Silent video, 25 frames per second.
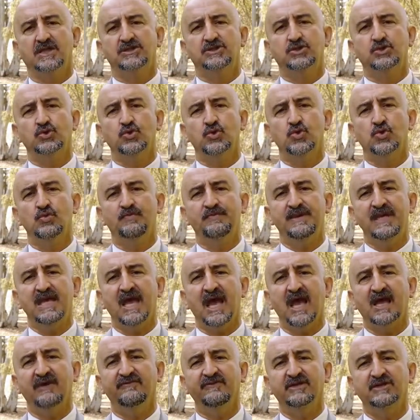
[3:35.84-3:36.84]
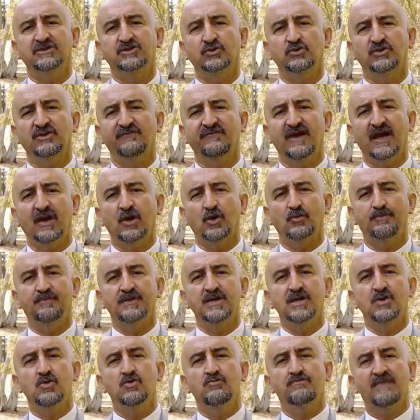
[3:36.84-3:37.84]
to be able to develop
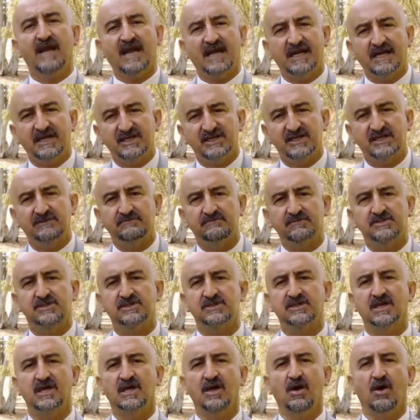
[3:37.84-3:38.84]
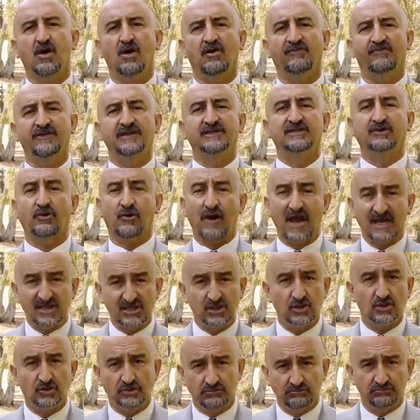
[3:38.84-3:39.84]
new mechanisms of
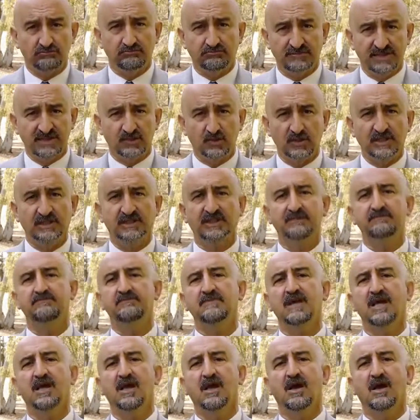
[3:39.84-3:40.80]
interaction between them,